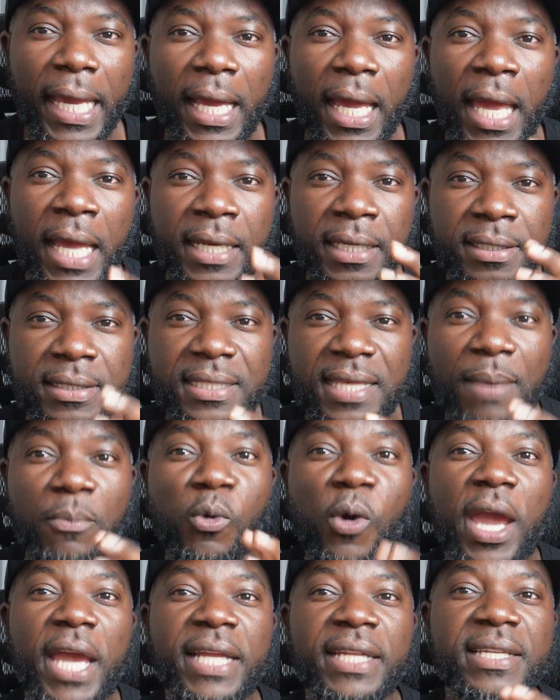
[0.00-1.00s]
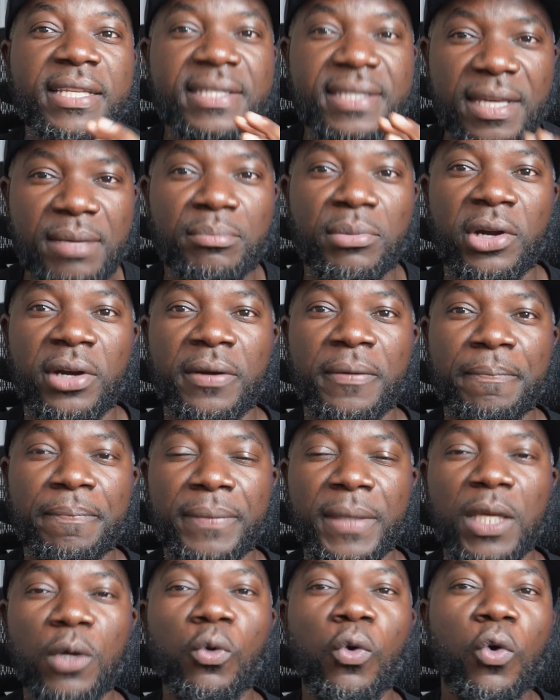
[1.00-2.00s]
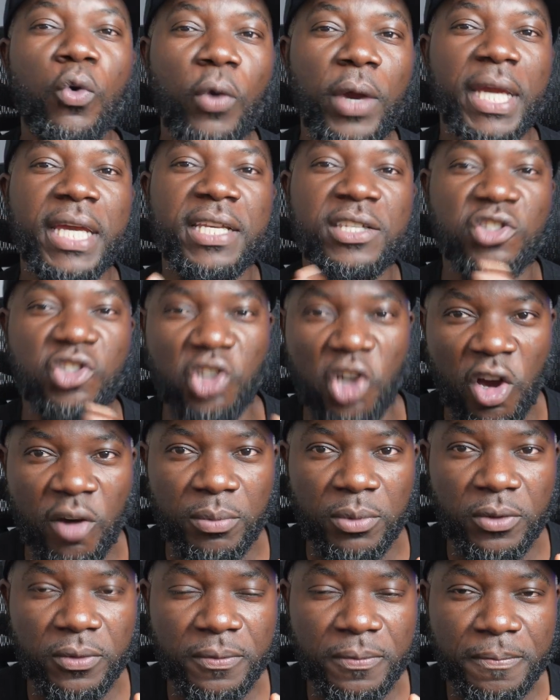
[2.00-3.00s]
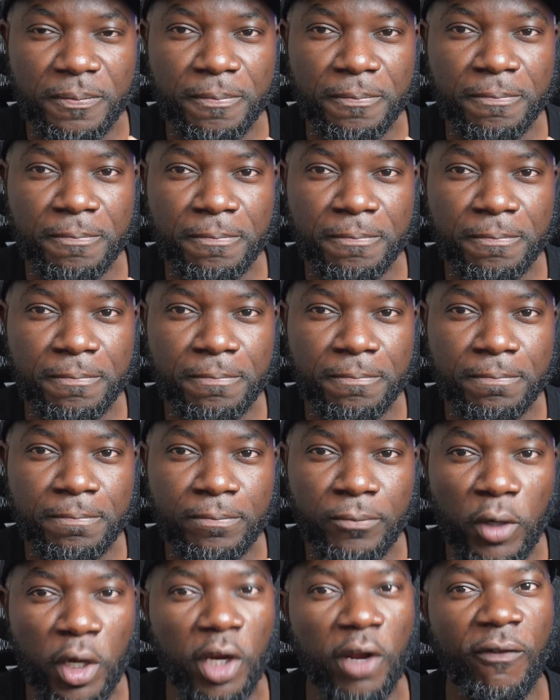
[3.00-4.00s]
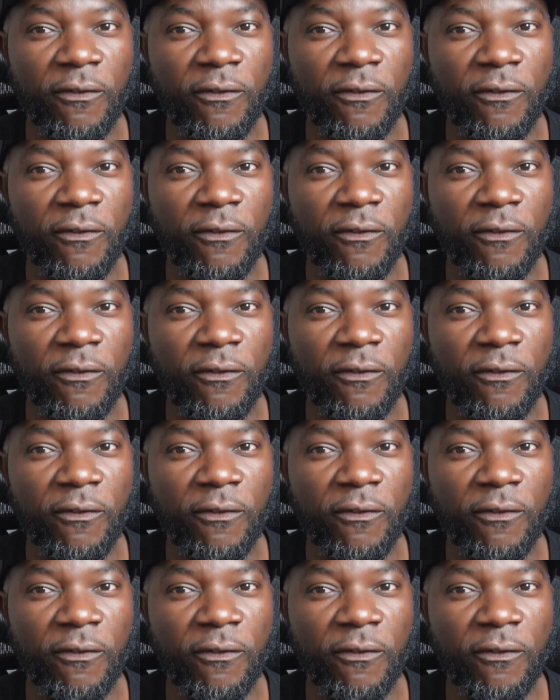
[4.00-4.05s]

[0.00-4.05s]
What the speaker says: and somewhere in December, he will quit his job and